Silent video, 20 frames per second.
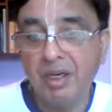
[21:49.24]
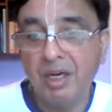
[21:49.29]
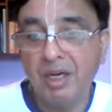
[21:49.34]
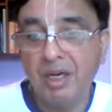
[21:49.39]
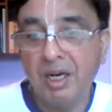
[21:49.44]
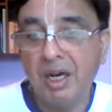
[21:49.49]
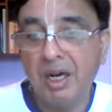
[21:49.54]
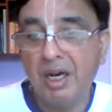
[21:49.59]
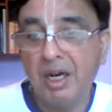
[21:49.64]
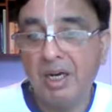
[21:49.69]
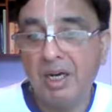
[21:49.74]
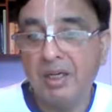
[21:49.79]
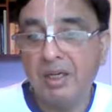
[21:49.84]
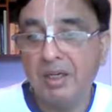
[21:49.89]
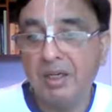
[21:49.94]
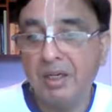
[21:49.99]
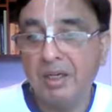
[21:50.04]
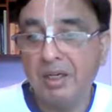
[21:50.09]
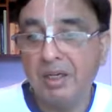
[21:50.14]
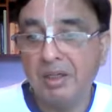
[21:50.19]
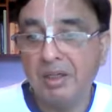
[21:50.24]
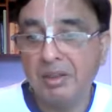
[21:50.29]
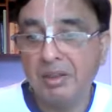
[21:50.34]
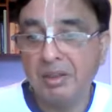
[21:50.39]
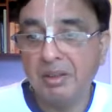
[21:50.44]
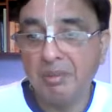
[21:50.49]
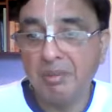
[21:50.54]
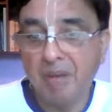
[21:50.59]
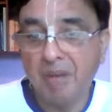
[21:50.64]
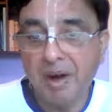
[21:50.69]
and
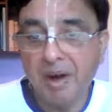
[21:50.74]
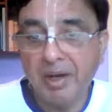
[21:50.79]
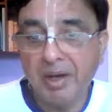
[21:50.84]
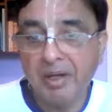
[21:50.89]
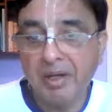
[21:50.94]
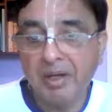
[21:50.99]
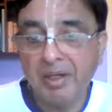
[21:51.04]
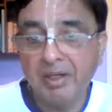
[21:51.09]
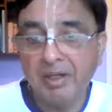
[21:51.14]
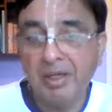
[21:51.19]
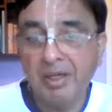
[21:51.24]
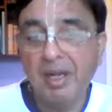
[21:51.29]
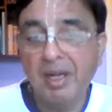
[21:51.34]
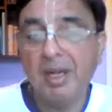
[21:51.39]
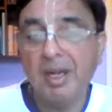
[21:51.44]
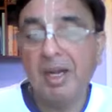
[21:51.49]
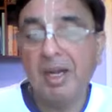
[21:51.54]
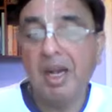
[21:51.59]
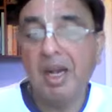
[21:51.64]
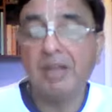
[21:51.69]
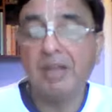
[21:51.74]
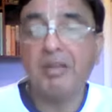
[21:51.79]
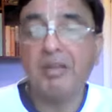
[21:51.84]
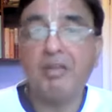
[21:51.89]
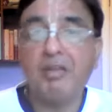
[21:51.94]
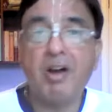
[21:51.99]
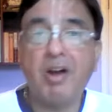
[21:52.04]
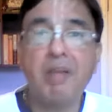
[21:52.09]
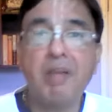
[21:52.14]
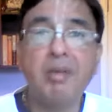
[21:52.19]
the mind, and the
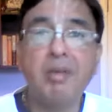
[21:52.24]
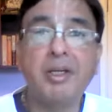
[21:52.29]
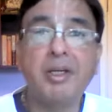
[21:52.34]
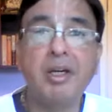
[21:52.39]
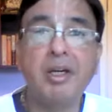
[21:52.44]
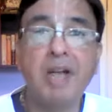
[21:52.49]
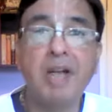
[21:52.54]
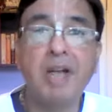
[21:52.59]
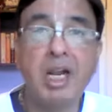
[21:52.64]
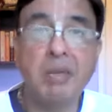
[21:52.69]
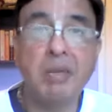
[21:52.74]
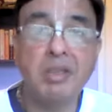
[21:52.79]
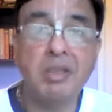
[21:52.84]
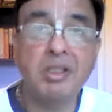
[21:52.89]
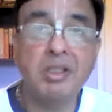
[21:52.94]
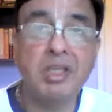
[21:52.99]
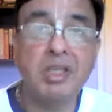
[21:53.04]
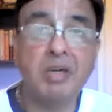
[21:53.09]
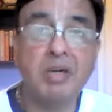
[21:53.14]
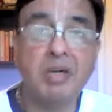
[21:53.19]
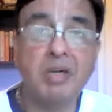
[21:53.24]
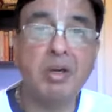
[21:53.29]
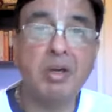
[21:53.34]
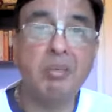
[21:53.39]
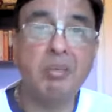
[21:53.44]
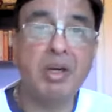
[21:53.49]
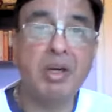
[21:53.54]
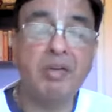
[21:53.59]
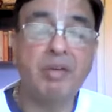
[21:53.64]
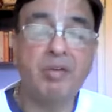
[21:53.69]
5 material elements that we are
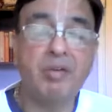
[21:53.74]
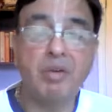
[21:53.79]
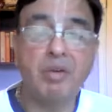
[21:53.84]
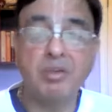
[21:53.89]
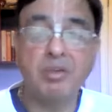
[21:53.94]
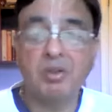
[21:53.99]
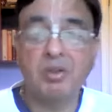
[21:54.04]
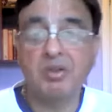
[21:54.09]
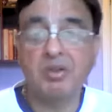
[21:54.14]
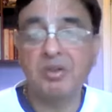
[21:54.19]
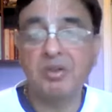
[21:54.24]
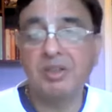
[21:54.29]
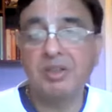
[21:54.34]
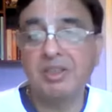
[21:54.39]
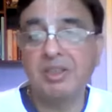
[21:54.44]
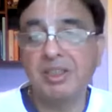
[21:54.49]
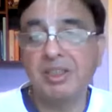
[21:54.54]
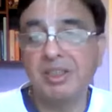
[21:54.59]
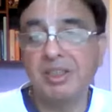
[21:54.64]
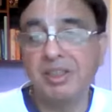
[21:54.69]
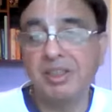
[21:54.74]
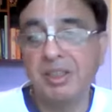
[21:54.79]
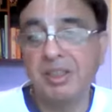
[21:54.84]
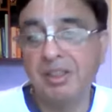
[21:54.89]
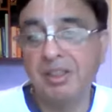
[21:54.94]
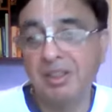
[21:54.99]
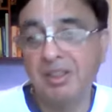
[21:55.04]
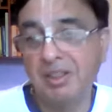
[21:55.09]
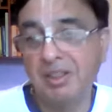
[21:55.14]
made from. So those 16